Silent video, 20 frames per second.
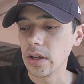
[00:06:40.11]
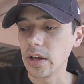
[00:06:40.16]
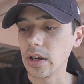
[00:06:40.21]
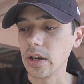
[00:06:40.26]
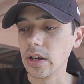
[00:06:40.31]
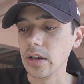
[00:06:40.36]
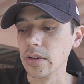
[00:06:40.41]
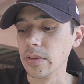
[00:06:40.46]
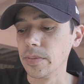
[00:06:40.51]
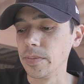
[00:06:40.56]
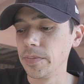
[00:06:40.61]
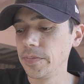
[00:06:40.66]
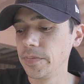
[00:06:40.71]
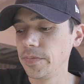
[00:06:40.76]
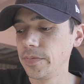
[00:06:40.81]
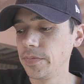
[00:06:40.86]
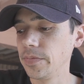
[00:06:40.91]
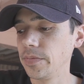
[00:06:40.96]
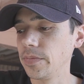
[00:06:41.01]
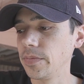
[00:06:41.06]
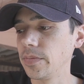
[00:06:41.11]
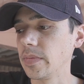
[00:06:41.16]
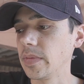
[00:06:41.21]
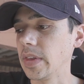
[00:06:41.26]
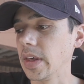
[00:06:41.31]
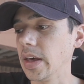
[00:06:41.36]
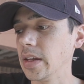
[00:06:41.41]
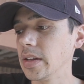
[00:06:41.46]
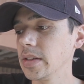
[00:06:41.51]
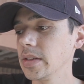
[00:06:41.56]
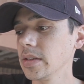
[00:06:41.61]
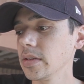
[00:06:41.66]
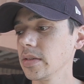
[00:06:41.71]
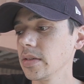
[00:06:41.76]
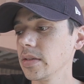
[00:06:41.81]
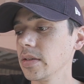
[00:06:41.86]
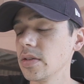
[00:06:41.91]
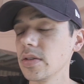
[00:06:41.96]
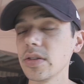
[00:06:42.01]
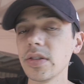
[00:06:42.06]
that
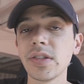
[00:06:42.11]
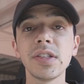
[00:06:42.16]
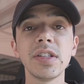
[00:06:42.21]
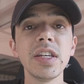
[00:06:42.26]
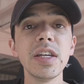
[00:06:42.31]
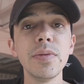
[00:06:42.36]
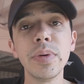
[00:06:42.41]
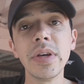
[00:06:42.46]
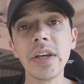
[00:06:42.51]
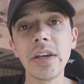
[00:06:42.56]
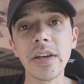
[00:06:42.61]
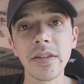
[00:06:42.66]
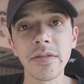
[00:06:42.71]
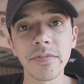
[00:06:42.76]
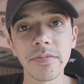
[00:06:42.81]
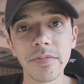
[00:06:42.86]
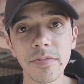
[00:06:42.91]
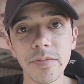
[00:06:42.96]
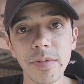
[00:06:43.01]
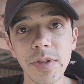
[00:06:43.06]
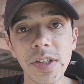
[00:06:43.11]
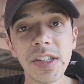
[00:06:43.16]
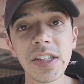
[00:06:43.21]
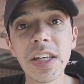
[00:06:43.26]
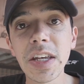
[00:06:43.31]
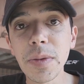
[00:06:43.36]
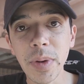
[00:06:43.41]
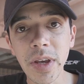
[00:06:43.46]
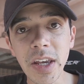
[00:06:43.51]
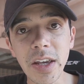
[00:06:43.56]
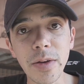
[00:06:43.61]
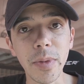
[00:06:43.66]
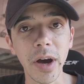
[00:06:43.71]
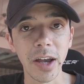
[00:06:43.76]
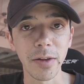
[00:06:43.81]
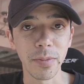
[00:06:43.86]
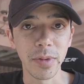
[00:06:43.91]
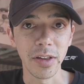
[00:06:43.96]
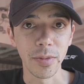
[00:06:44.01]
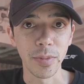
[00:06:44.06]
CP
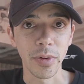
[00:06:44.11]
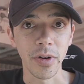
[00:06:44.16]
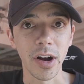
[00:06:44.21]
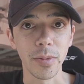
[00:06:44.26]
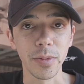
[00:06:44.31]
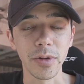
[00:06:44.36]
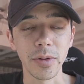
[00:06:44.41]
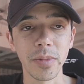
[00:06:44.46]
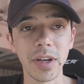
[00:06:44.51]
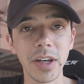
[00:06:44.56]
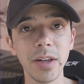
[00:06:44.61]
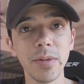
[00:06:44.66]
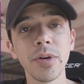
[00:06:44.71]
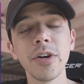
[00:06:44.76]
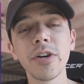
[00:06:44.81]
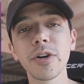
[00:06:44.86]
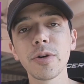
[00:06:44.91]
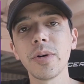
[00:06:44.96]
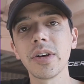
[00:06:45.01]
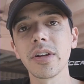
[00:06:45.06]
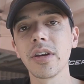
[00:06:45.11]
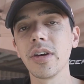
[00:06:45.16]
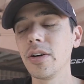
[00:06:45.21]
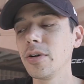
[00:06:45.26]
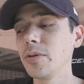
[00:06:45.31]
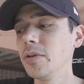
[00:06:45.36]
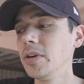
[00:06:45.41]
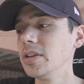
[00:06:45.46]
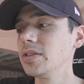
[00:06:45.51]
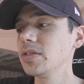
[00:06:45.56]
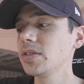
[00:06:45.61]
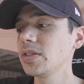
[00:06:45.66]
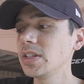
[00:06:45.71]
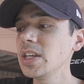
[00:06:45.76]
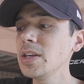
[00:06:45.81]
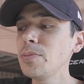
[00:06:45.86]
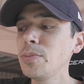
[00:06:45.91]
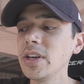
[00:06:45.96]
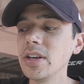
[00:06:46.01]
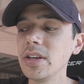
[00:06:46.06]
might be the problem. In Pokemon Go,
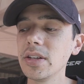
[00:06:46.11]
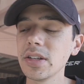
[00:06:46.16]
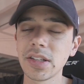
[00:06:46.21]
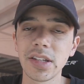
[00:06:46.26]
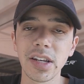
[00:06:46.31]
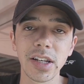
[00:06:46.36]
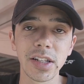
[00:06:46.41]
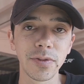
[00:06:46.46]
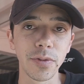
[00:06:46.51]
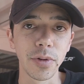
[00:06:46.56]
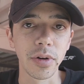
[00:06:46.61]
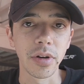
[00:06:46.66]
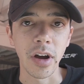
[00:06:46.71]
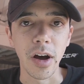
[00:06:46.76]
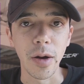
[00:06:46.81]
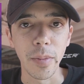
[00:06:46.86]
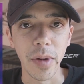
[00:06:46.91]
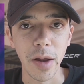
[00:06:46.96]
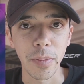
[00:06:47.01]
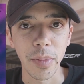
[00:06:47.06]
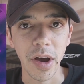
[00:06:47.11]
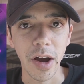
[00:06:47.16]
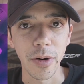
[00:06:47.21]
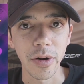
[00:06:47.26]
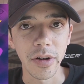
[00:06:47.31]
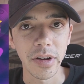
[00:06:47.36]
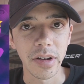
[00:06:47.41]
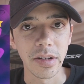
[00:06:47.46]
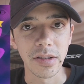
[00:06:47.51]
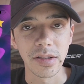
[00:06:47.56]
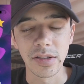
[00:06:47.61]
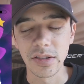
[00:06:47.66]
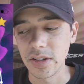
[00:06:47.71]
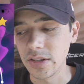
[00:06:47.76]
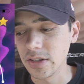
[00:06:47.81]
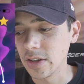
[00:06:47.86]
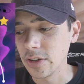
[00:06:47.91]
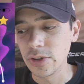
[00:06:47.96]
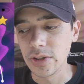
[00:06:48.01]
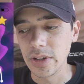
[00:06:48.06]
CP stands for combat power. It's
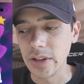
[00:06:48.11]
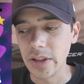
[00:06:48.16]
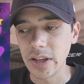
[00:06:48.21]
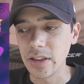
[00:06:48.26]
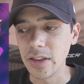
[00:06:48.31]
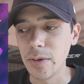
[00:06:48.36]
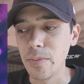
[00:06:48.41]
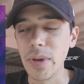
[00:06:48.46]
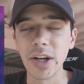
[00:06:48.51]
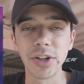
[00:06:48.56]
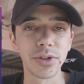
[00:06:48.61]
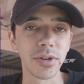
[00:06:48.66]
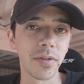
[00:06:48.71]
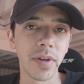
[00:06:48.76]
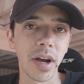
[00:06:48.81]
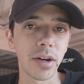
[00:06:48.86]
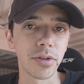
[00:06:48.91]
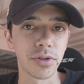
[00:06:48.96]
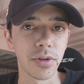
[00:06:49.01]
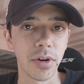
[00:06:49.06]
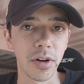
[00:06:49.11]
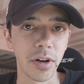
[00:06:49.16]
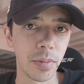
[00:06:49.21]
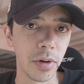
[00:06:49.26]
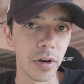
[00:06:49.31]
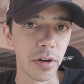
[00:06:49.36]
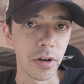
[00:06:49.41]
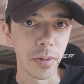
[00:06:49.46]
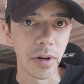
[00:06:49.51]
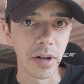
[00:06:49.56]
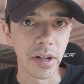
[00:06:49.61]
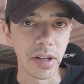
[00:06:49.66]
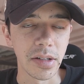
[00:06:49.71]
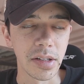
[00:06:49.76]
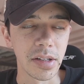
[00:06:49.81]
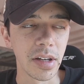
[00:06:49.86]
essentially like the measure of how strong a Pokemon